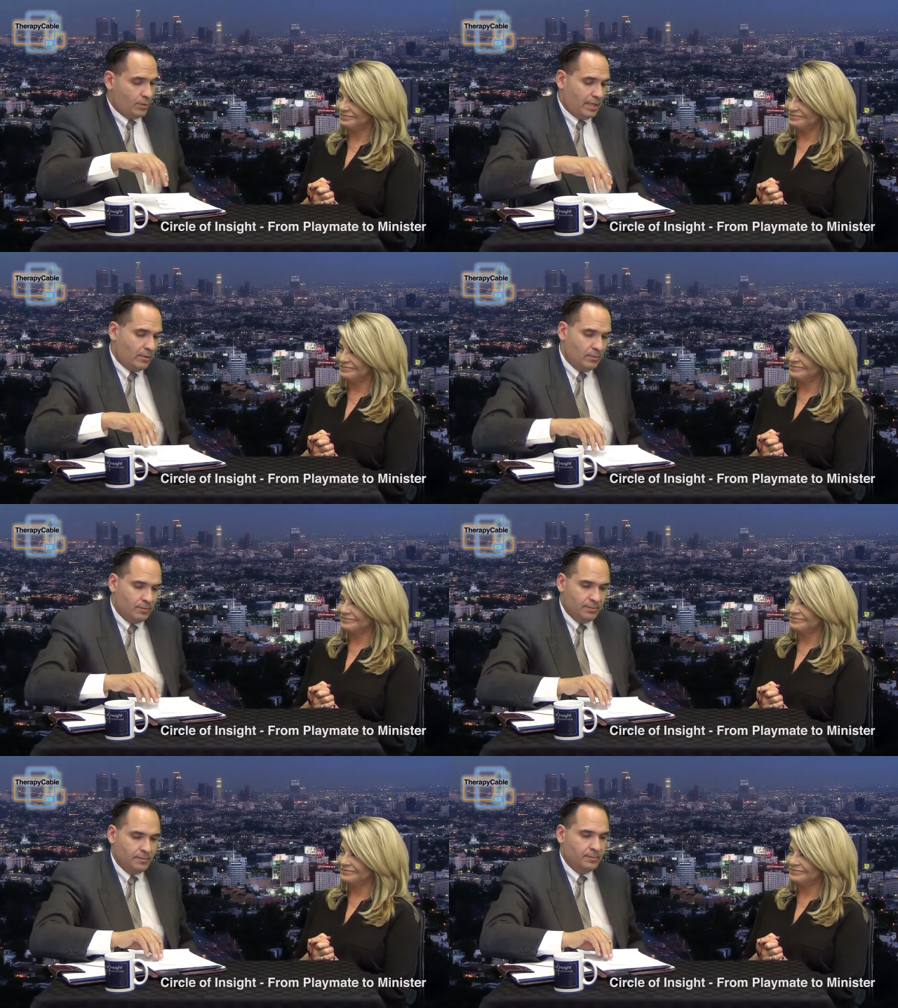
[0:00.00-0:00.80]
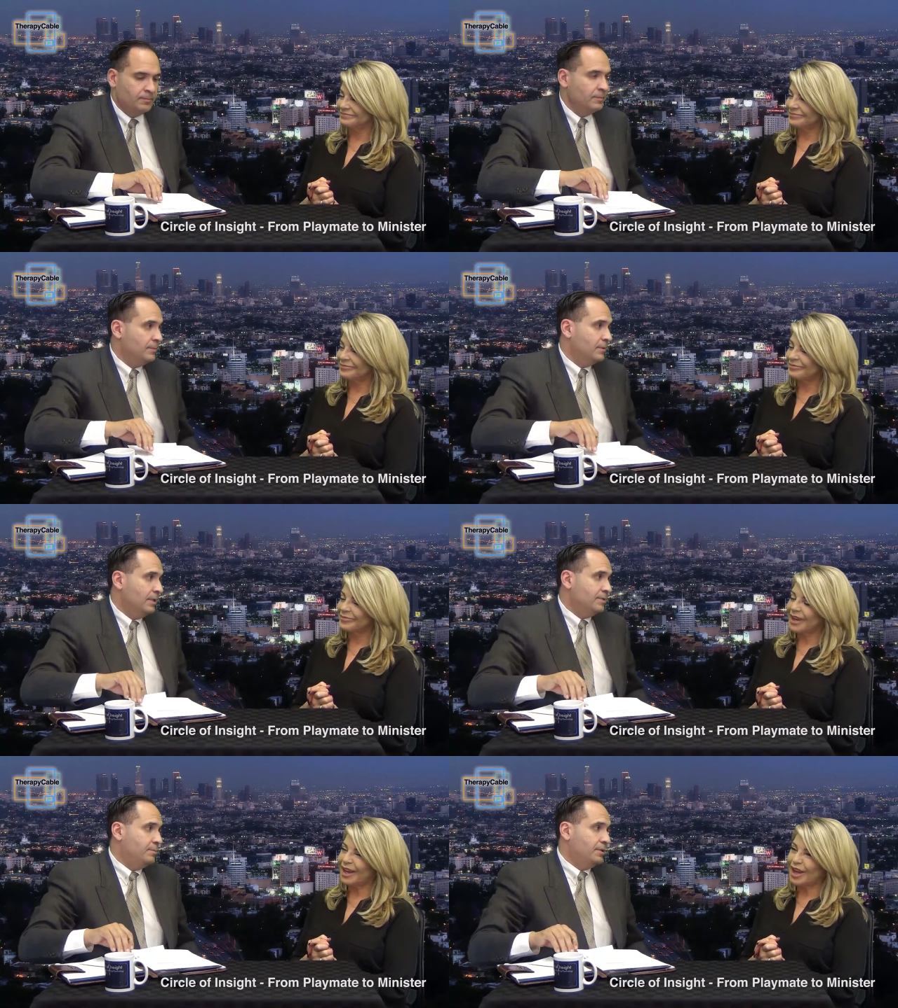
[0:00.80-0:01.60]
Speaker 1: wow.
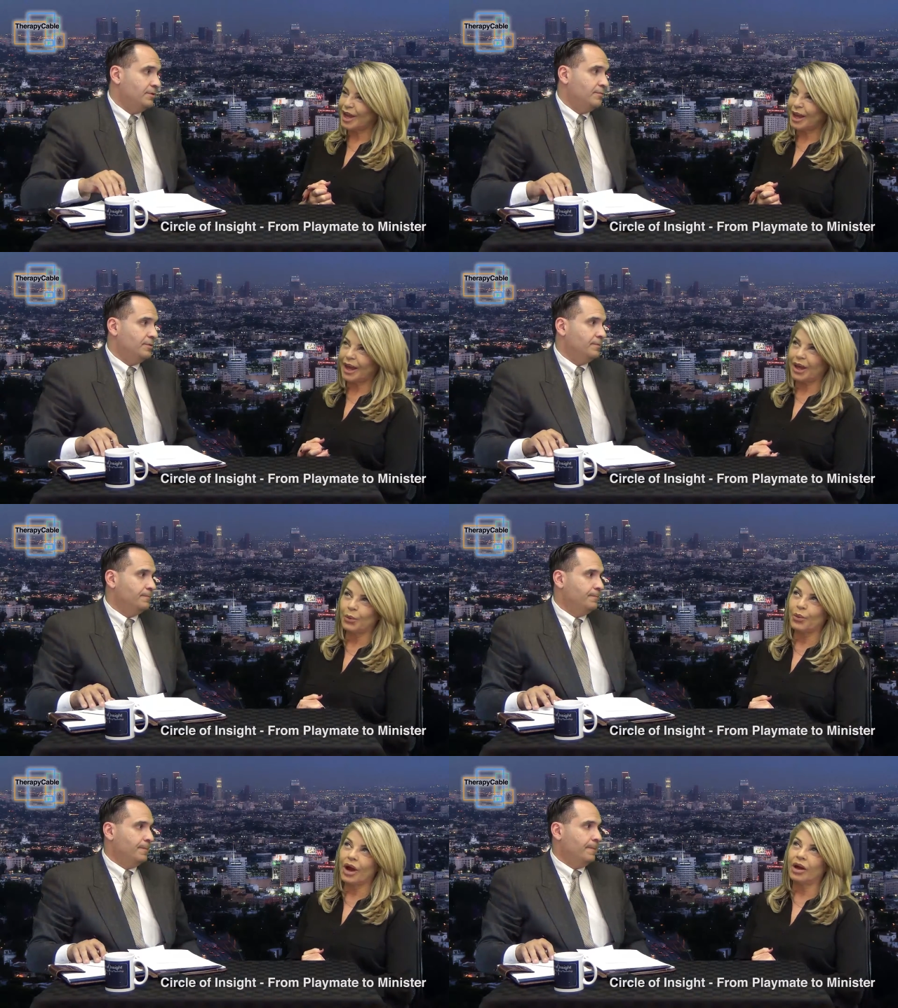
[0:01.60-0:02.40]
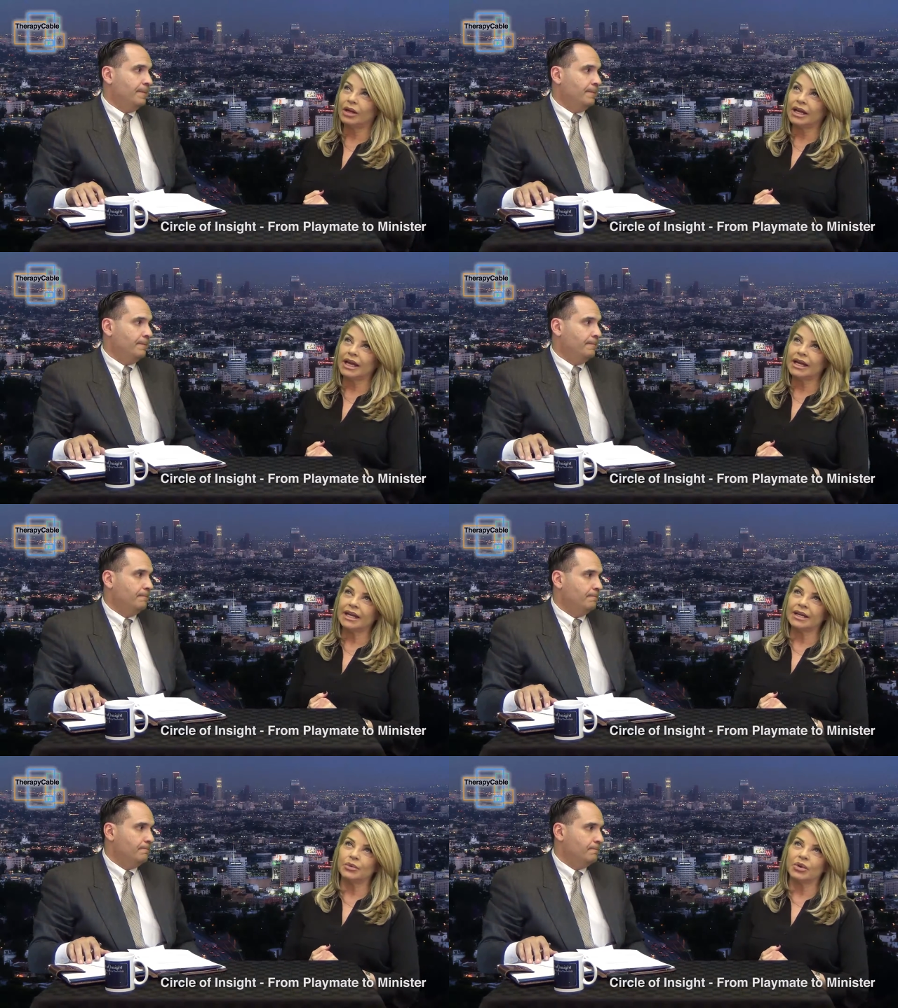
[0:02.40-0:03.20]
That's a big difference.
Speaker 2: Well,
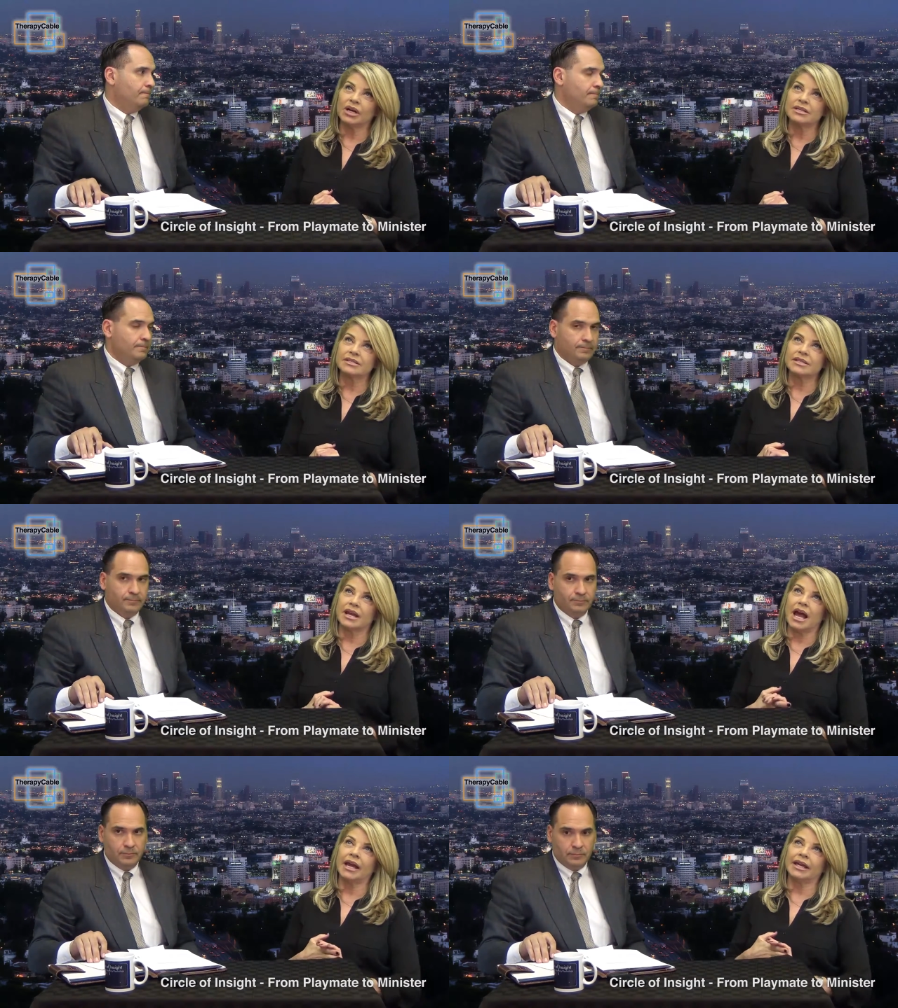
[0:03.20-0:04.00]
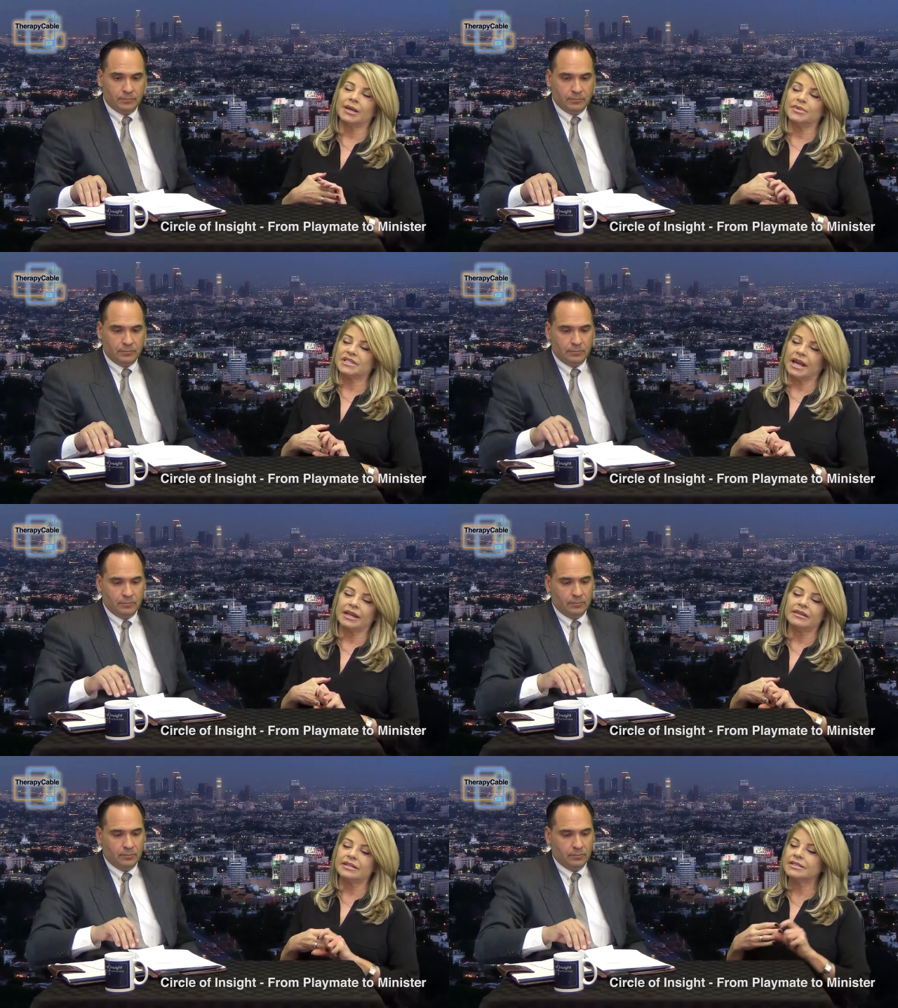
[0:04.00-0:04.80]
it was, I kept
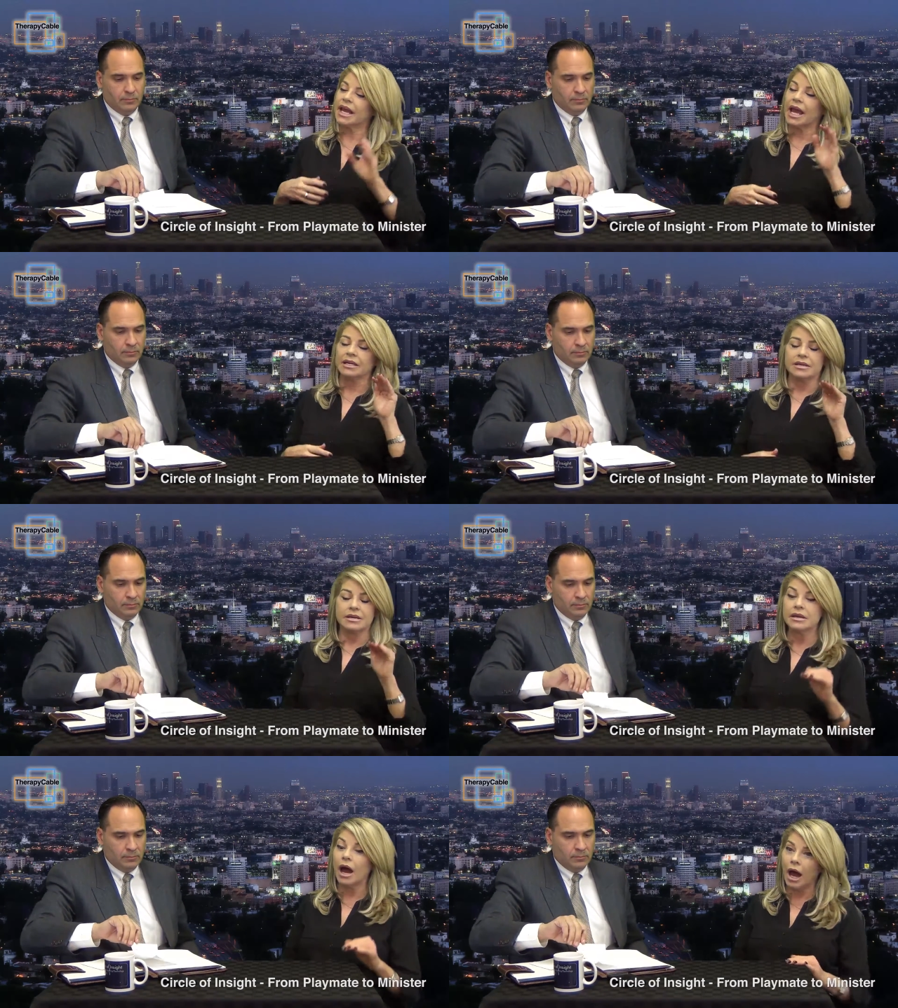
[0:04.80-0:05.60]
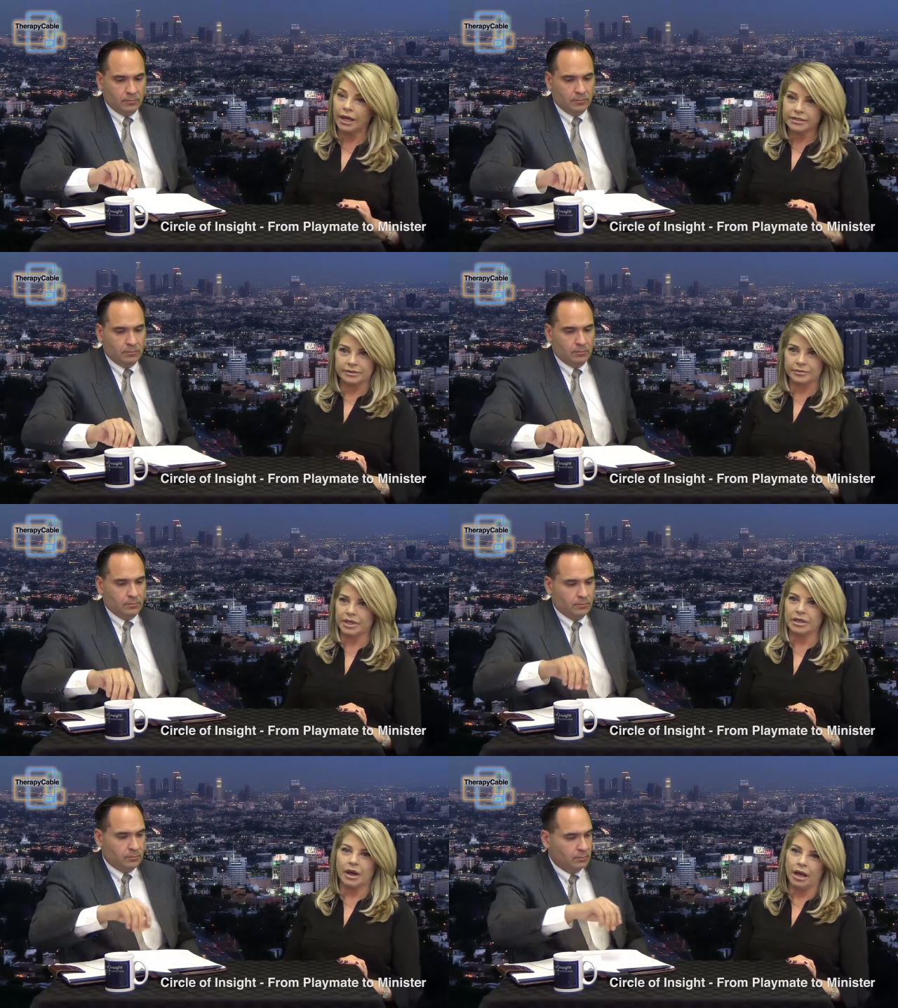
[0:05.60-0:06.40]
saying, this cannot
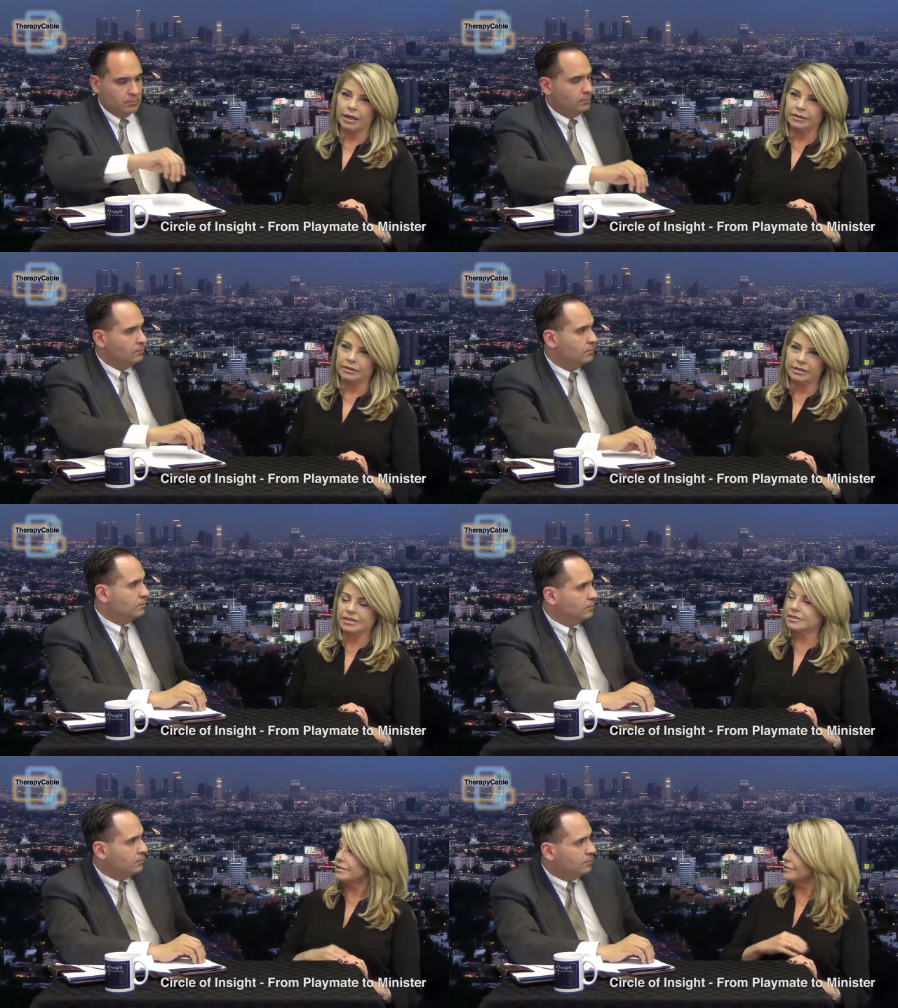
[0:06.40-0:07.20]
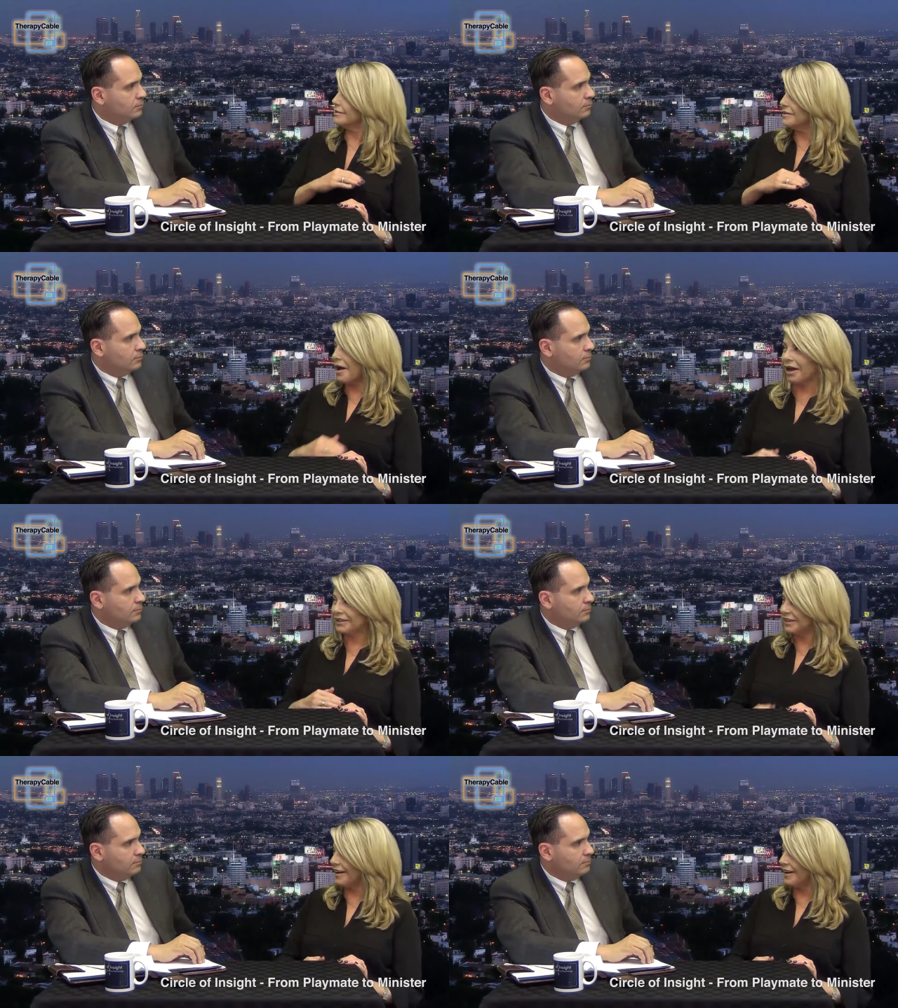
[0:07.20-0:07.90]
be God. This is not